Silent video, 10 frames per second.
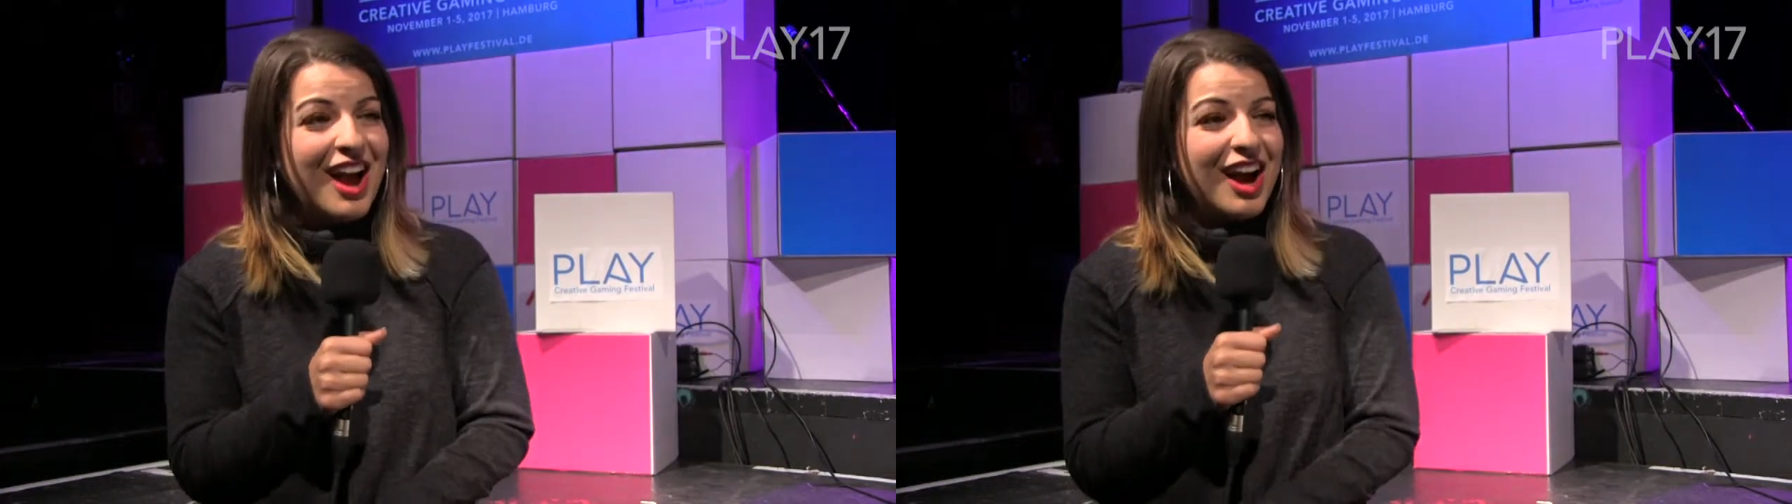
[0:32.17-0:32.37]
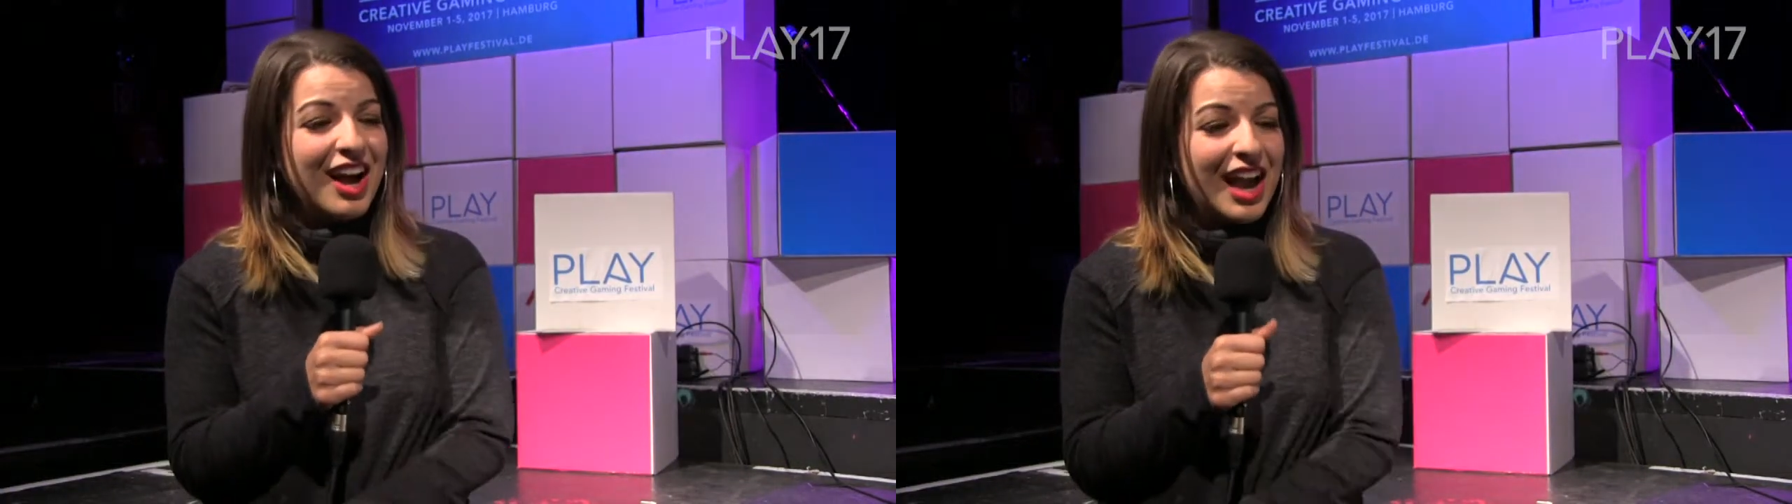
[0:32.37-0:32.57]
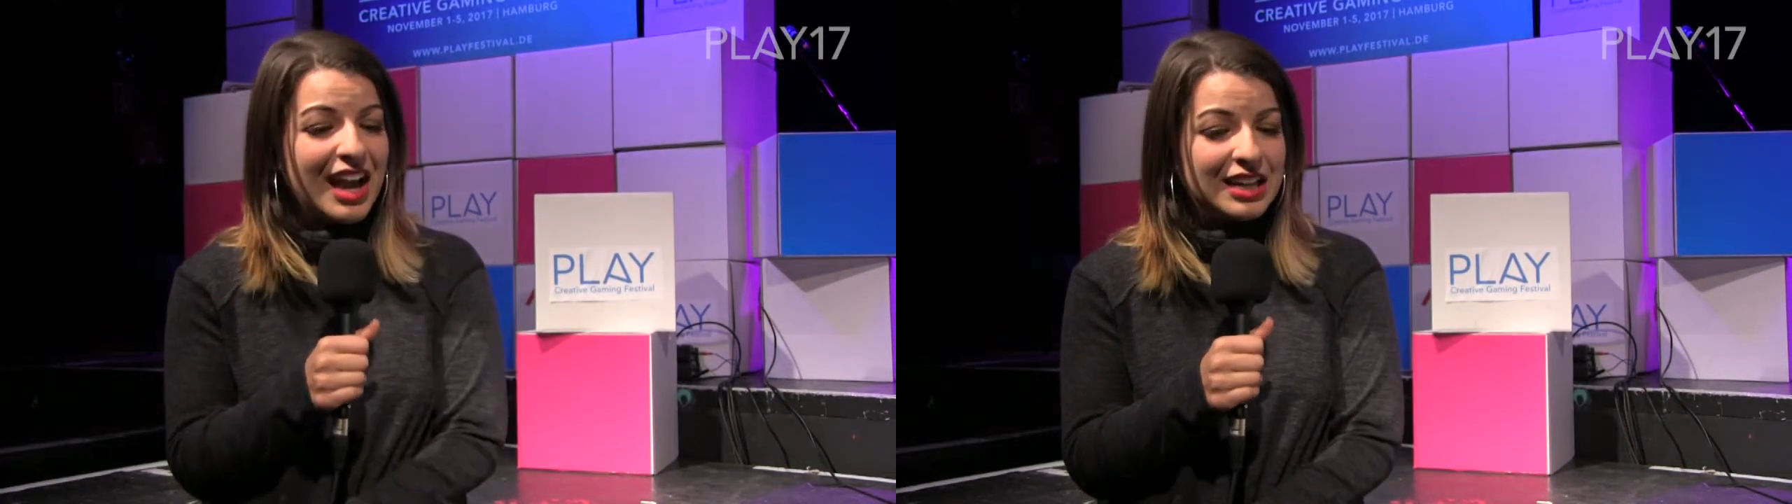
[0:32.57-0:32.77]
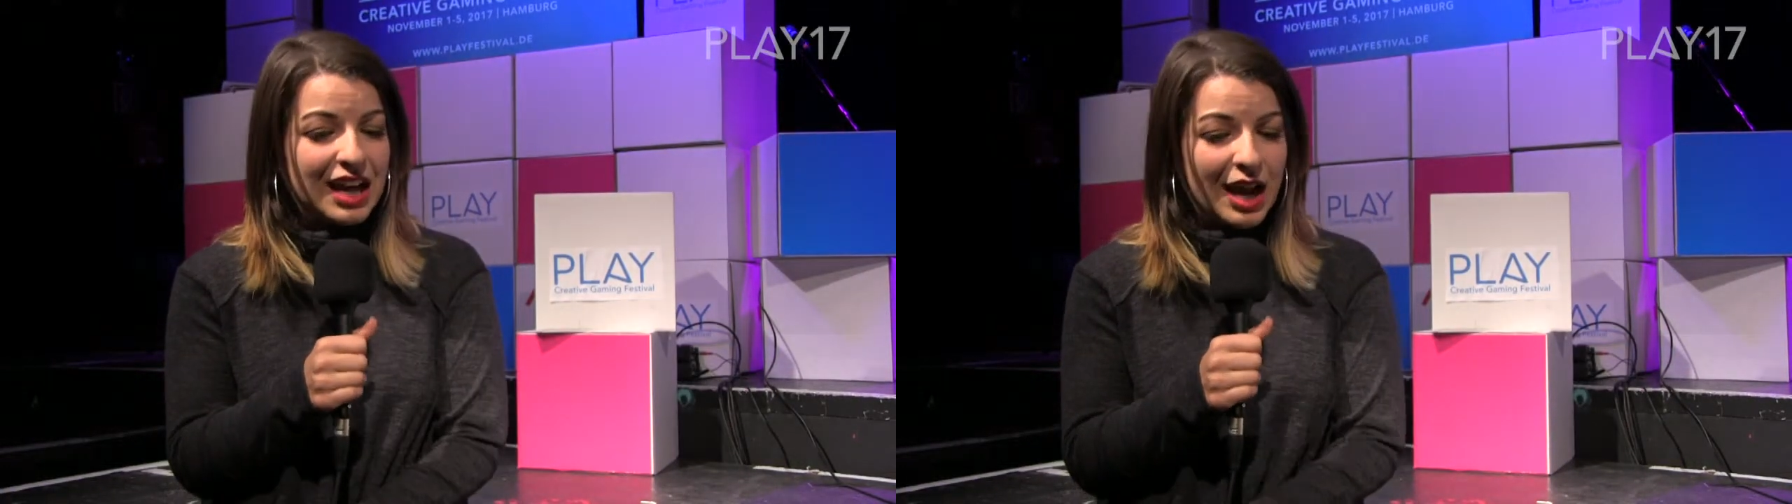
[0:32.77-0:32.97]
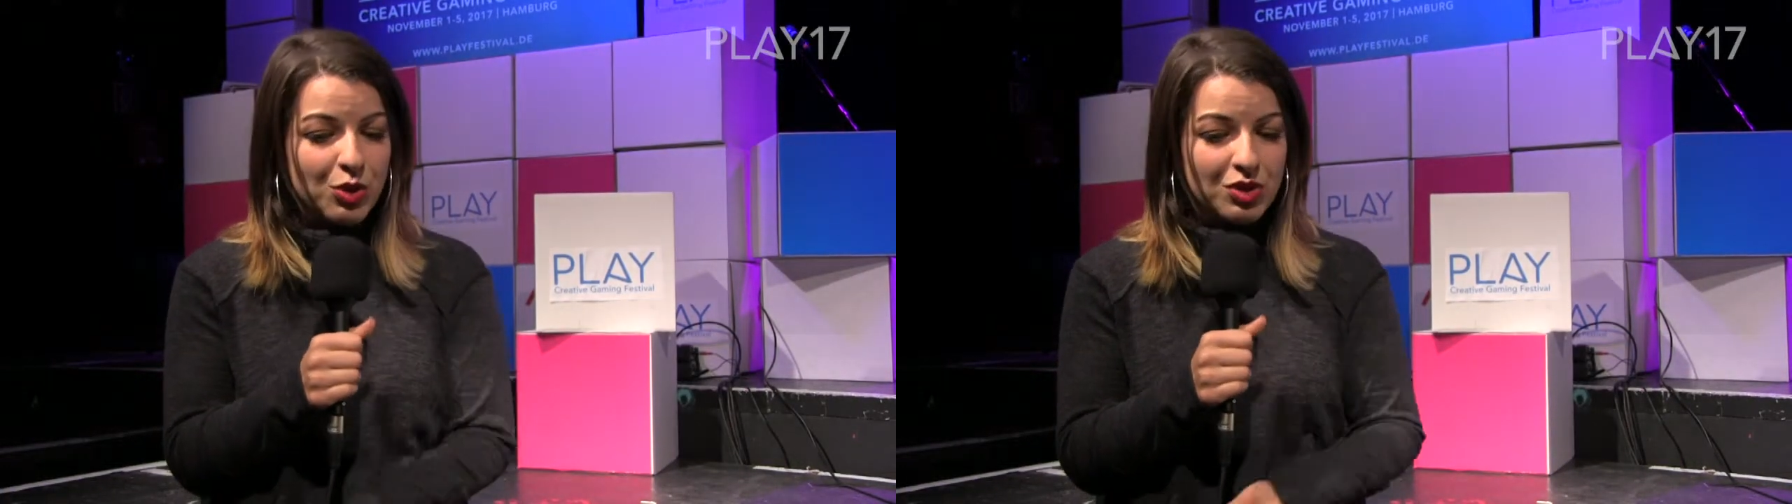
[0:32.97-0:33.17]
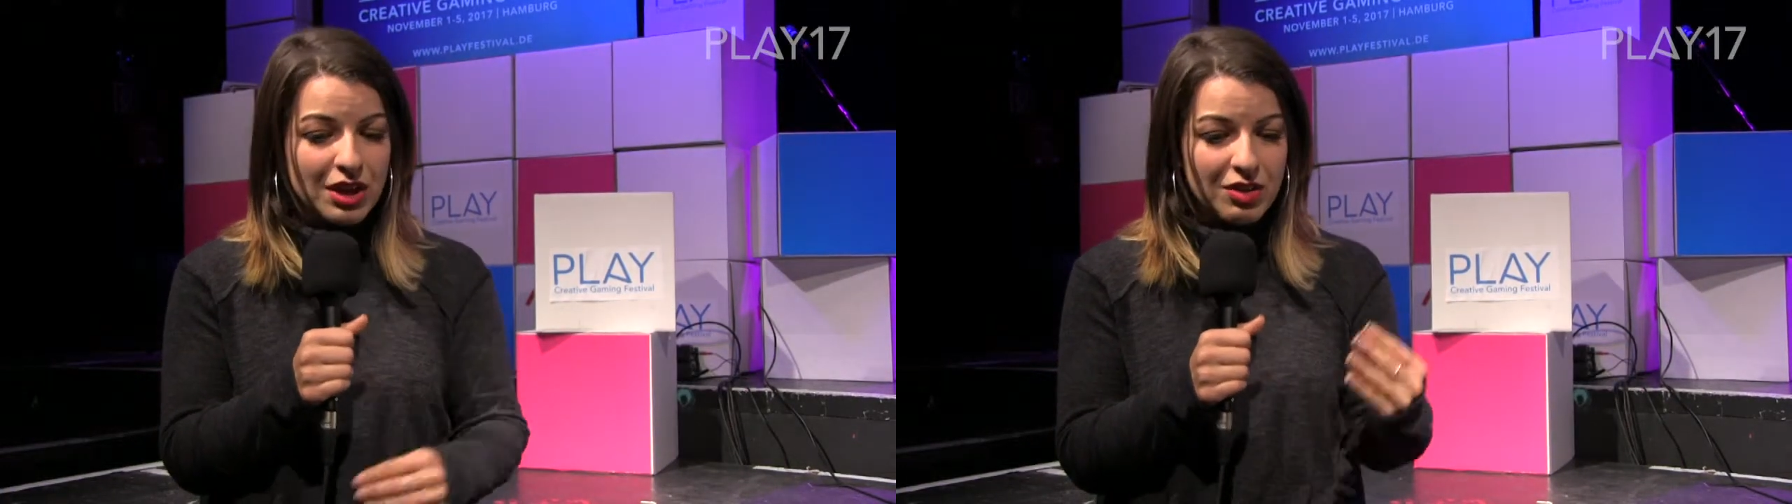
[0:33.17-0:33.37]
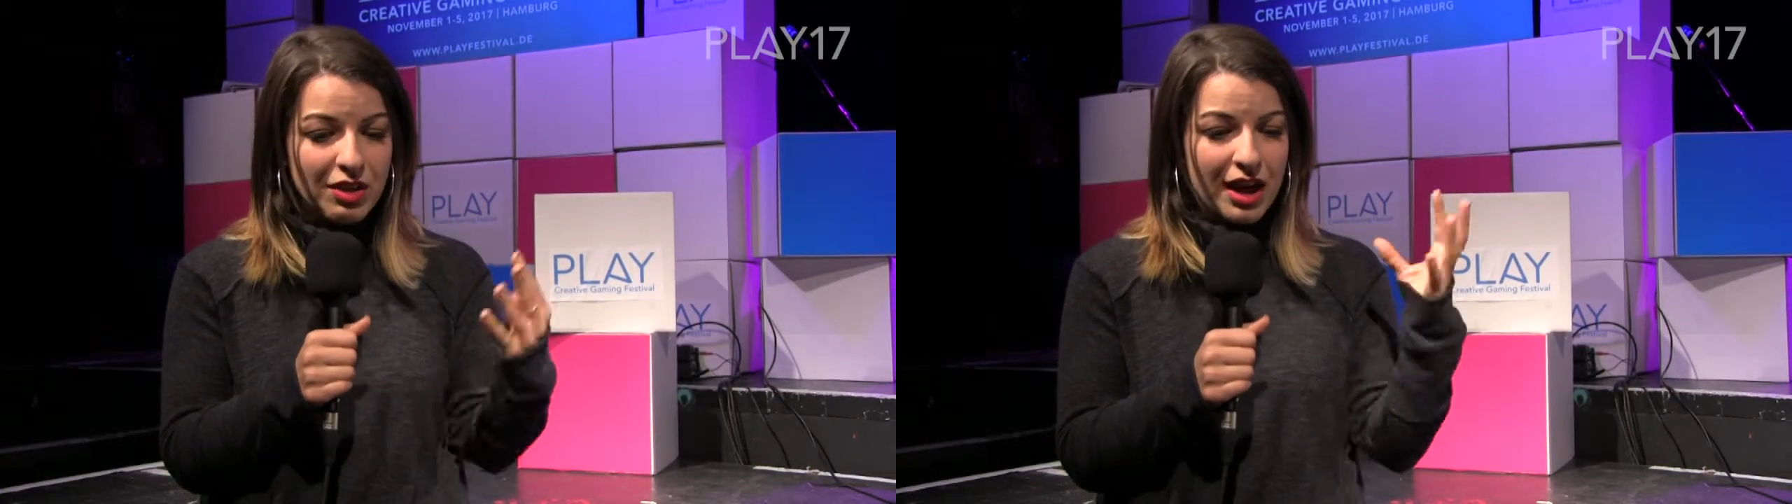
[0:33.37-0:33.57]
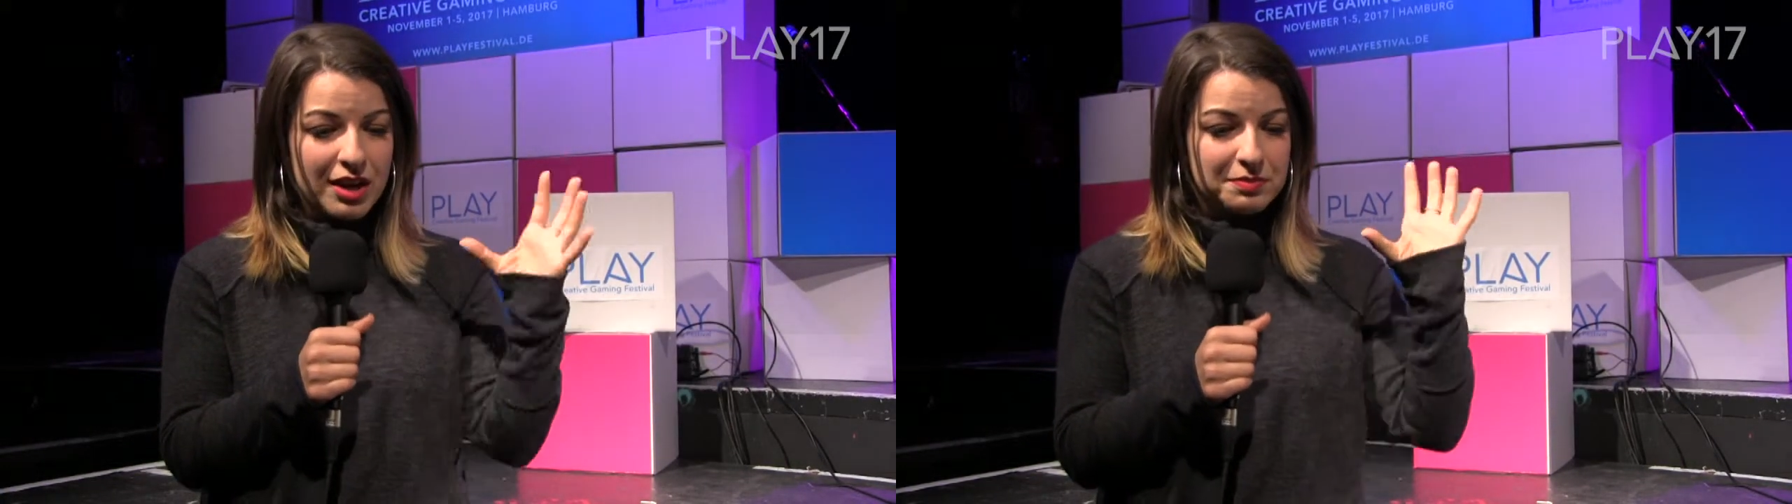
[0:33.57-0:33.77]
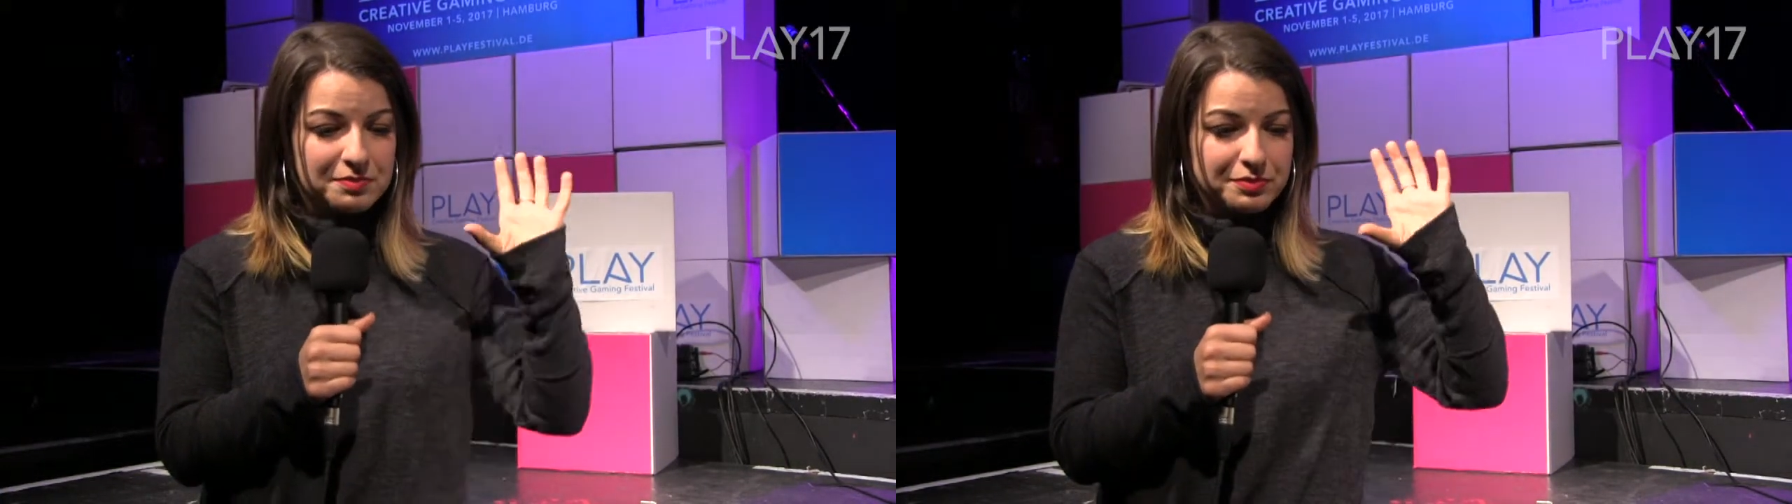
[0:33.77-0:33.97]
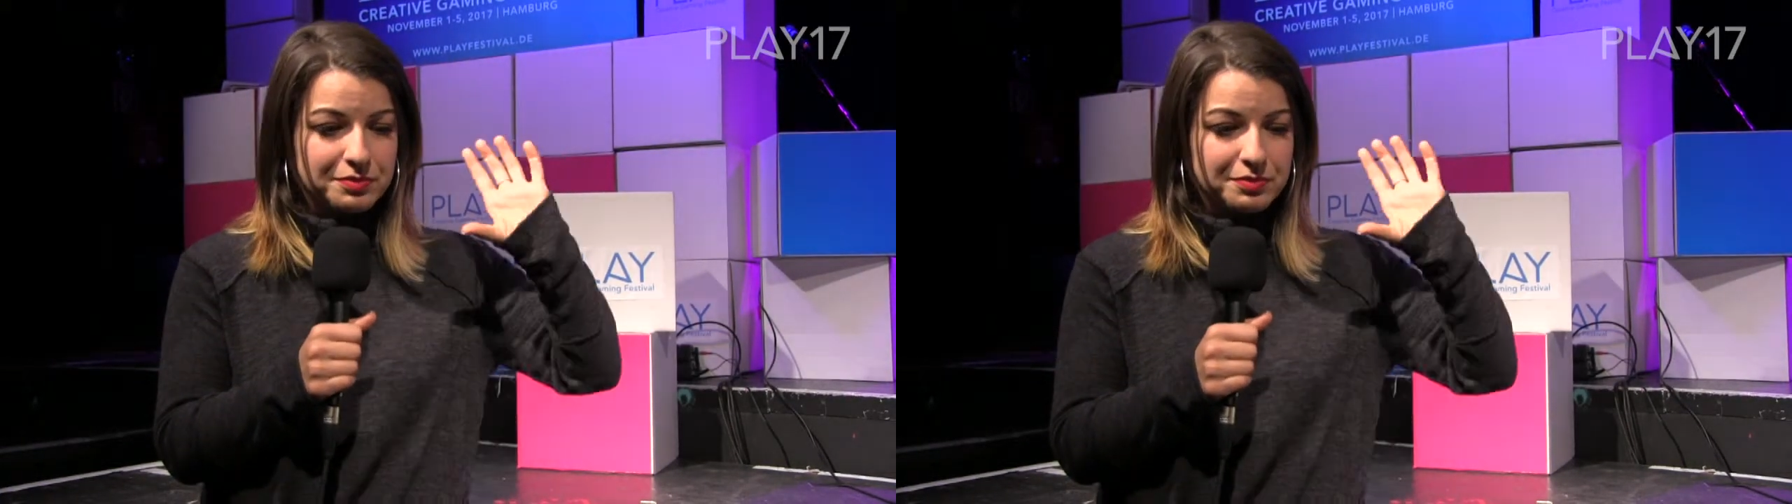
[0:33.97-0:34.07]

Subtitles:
And I think that